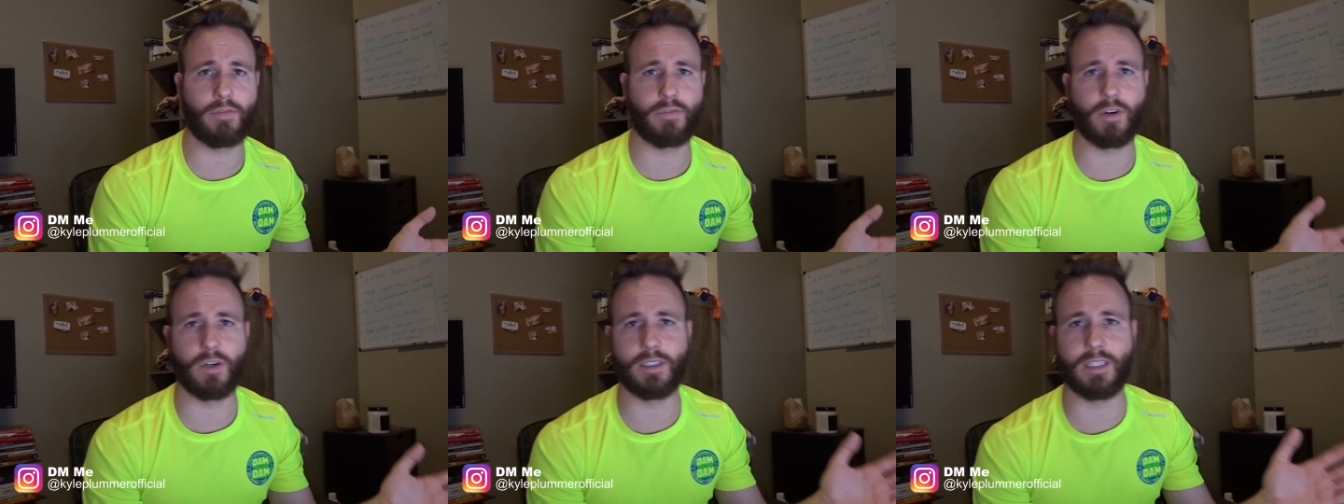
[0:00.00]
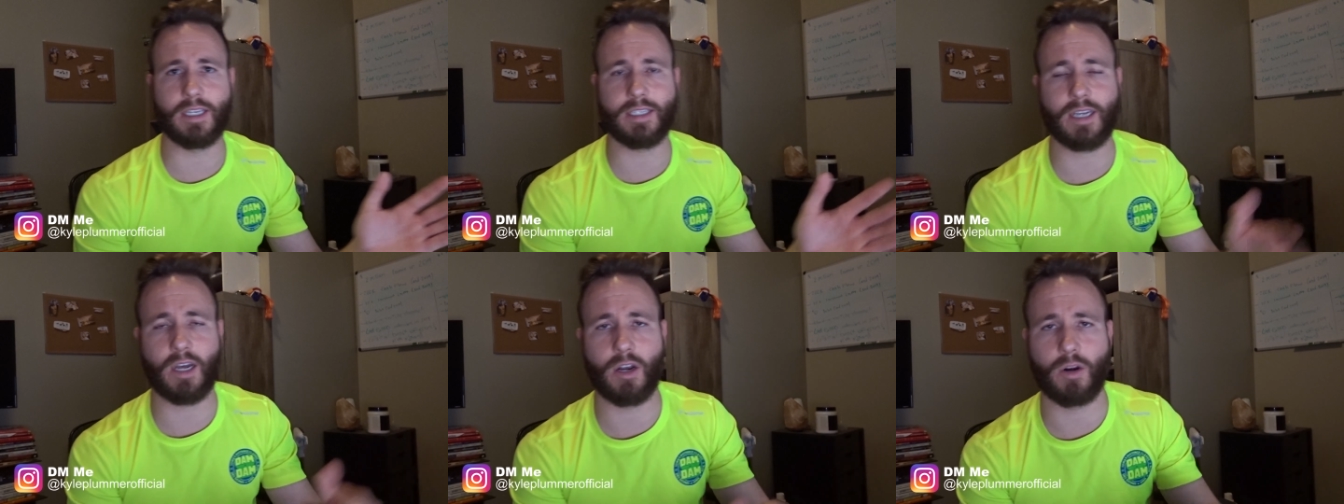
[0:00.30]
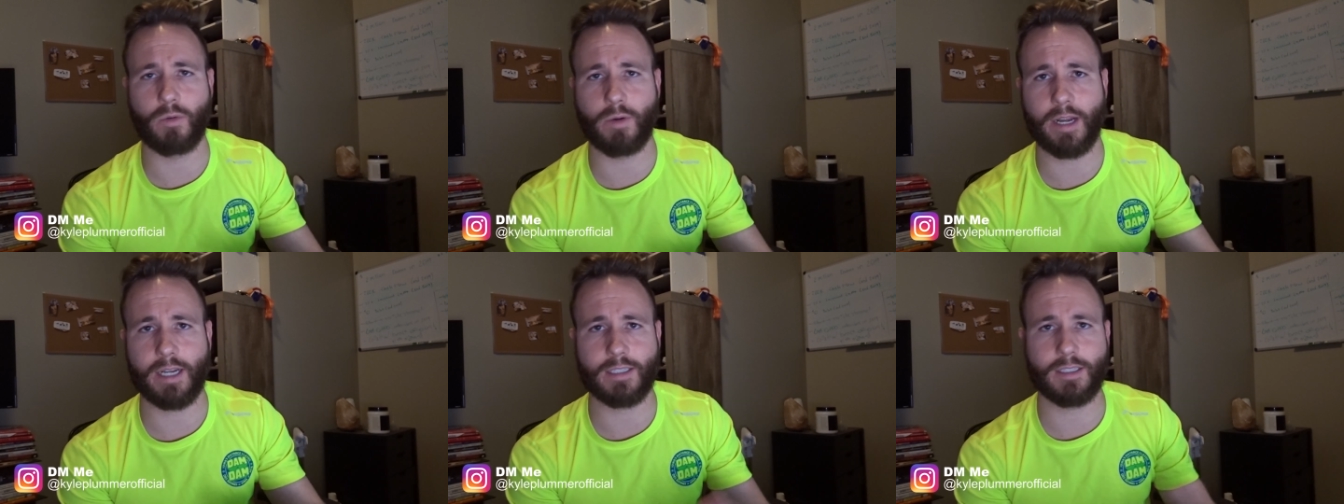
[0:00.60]
for a
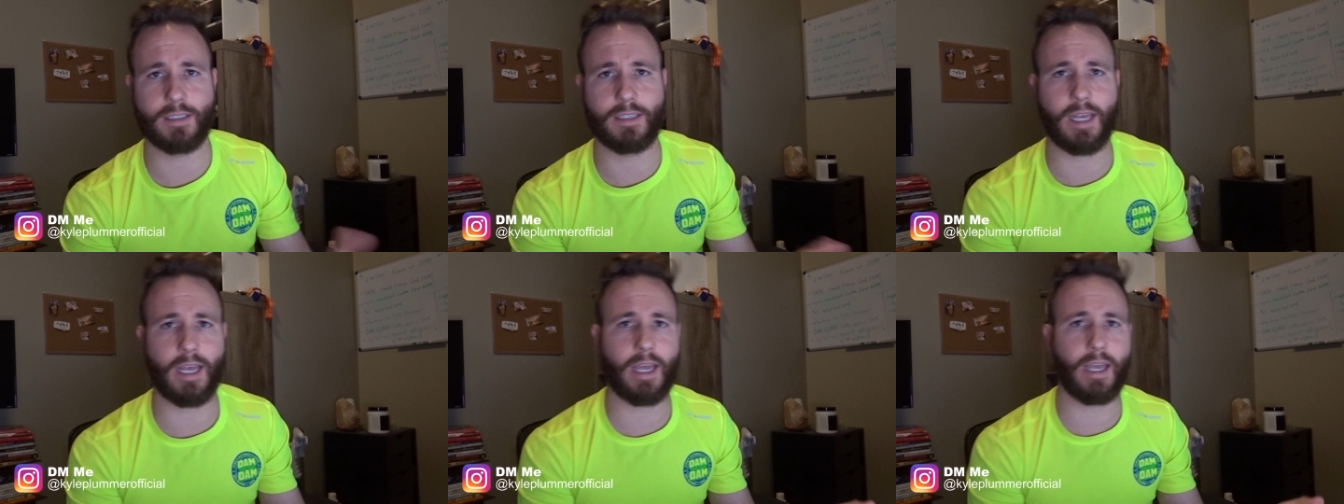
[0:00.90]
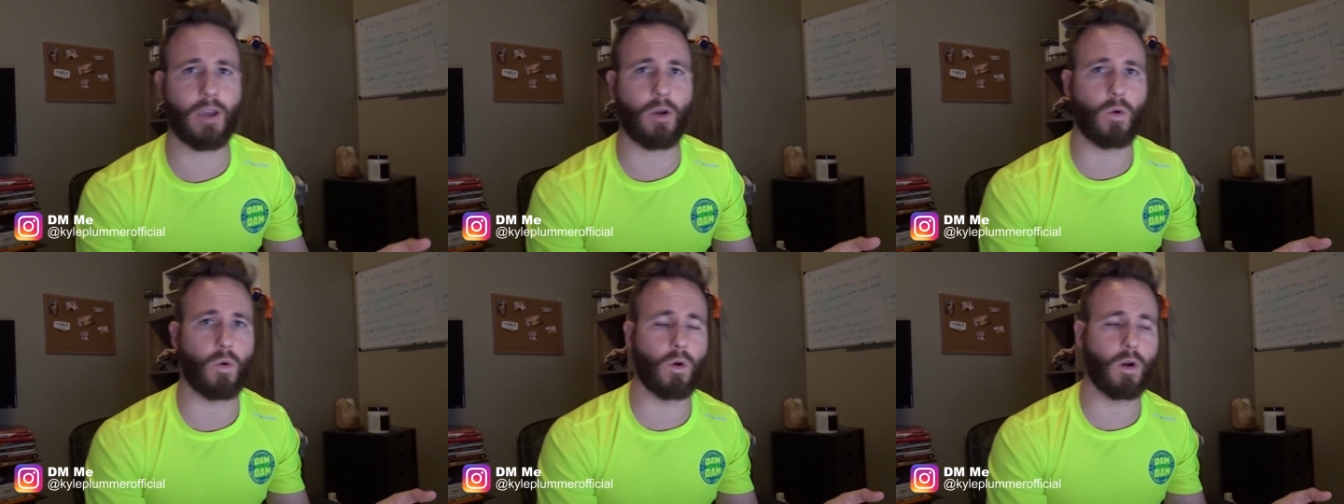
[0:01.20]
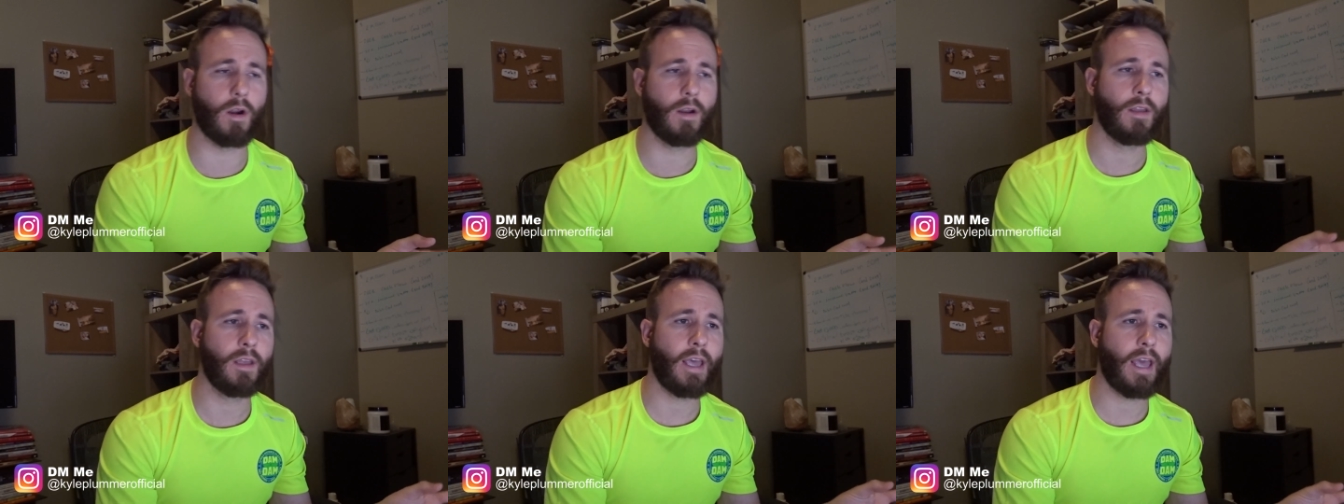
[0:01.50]
discounted rate today,
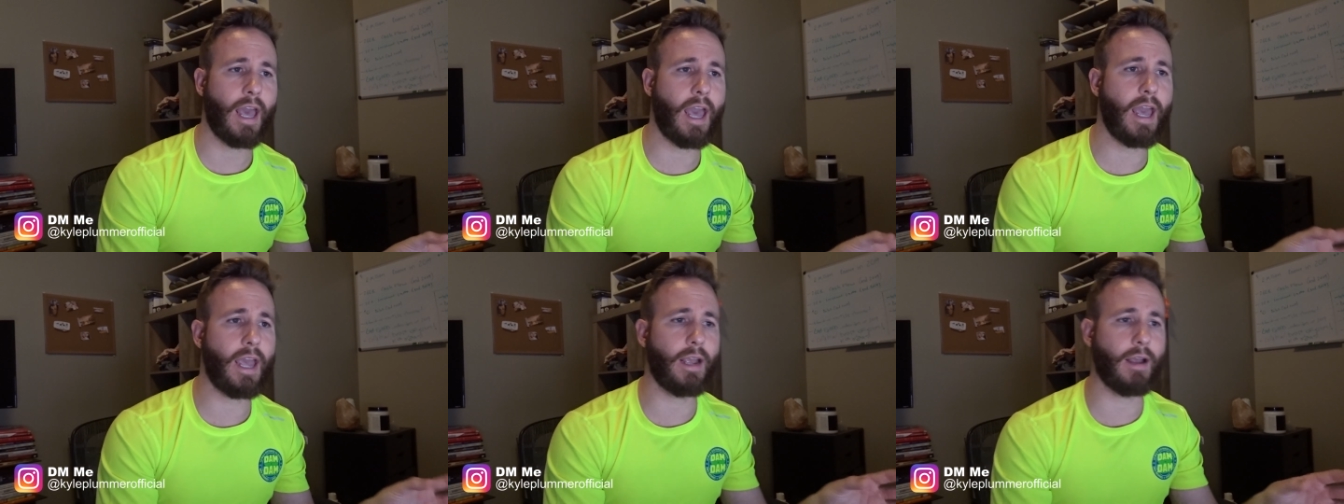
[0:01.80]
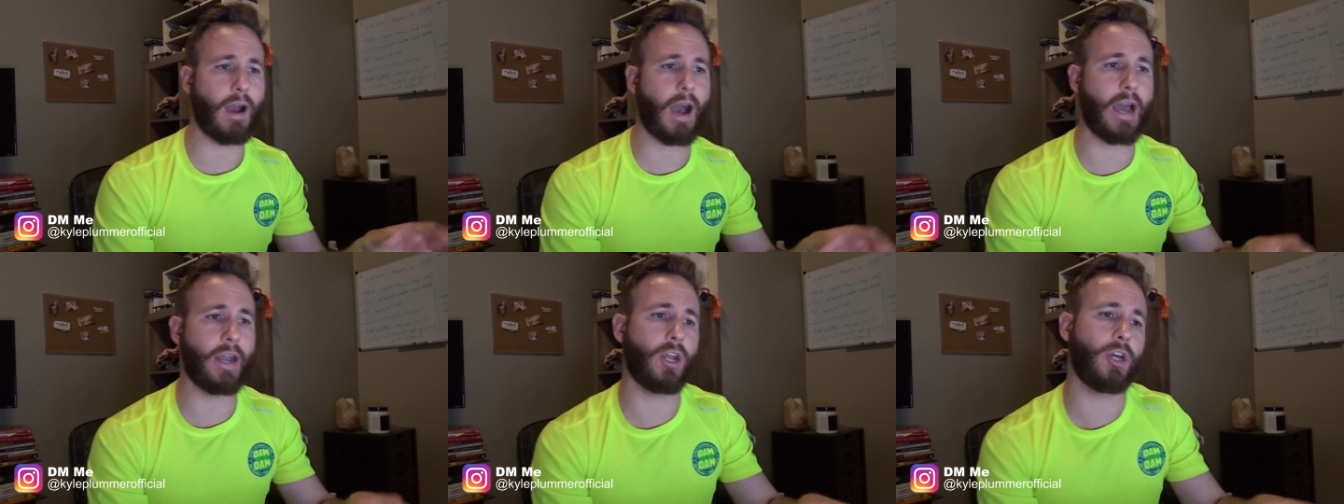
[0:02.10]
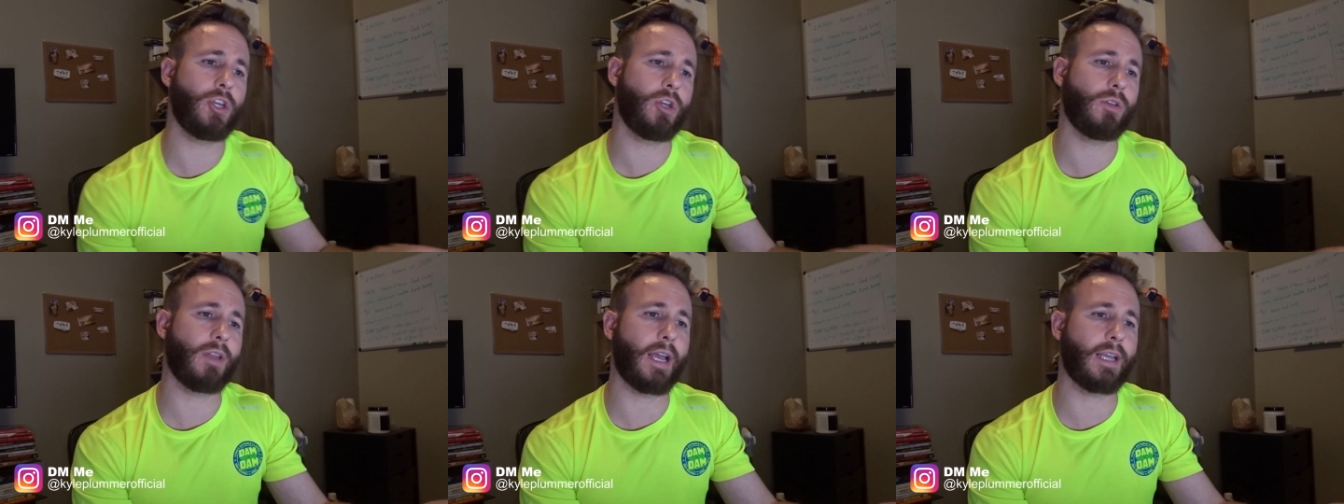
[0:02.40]
or hey, I
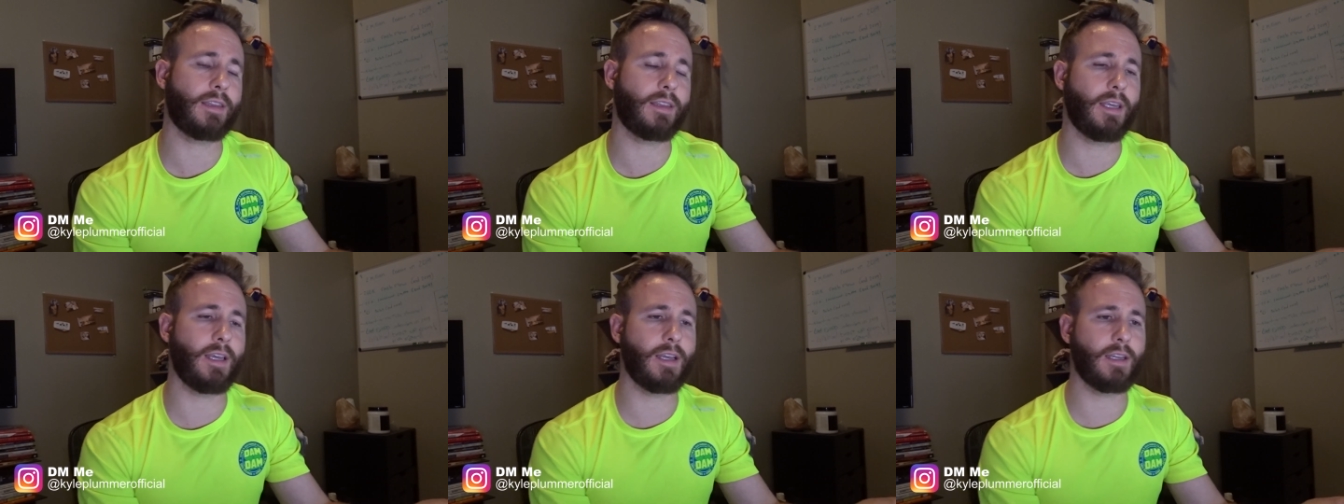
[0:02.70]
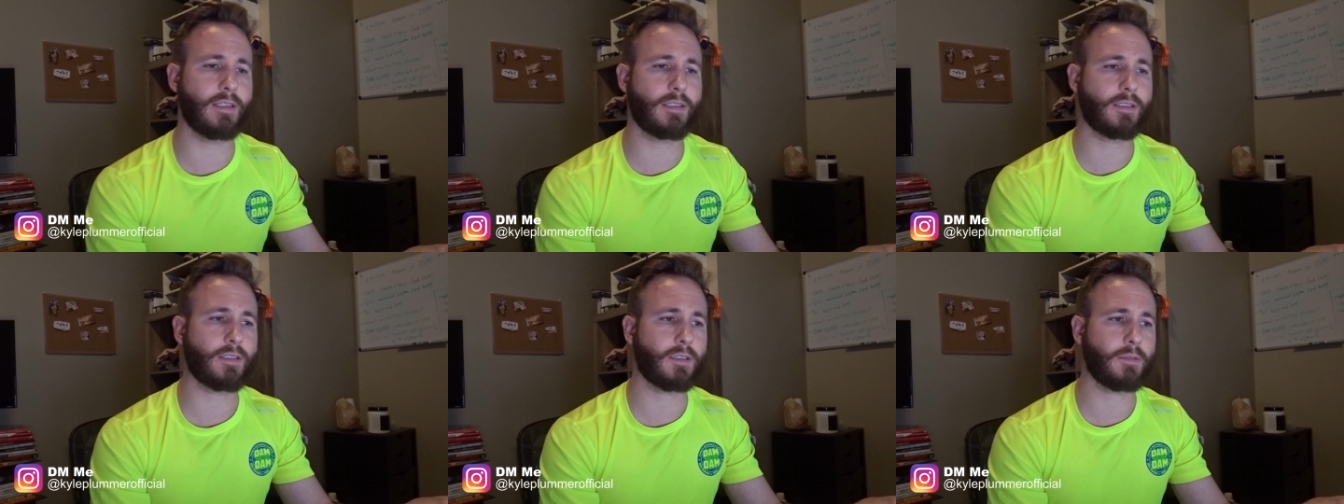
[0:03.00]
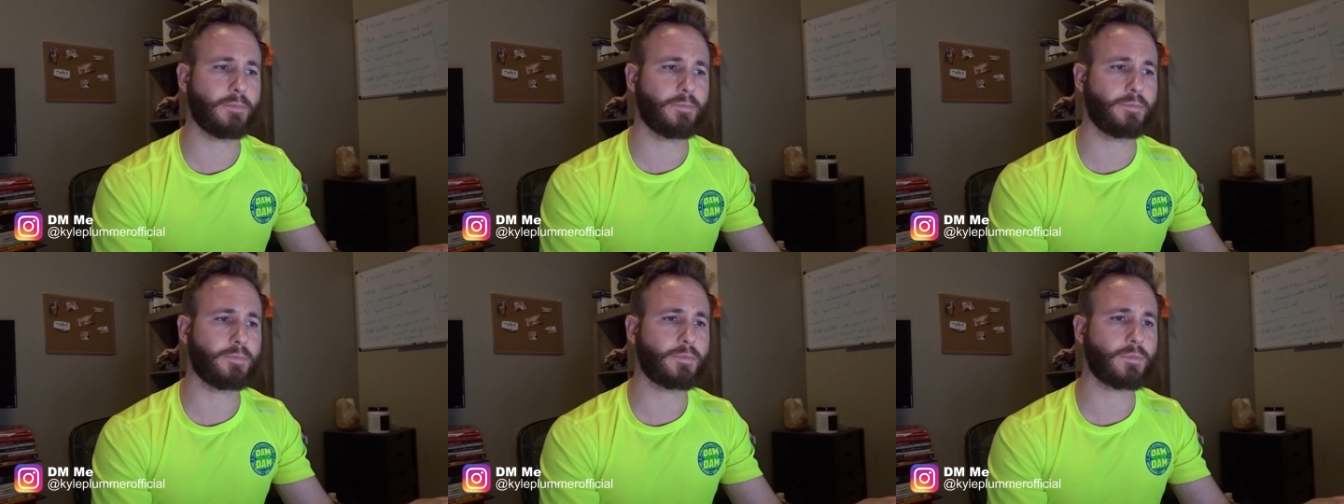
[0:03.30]
know you like this,